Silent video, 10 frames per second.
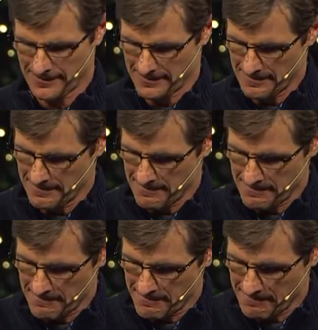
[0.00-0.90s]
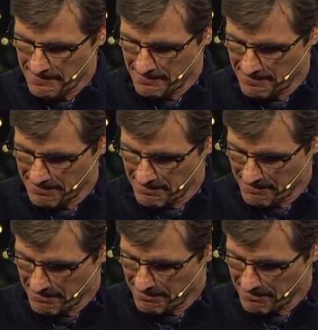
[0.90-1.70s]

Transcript: (silence)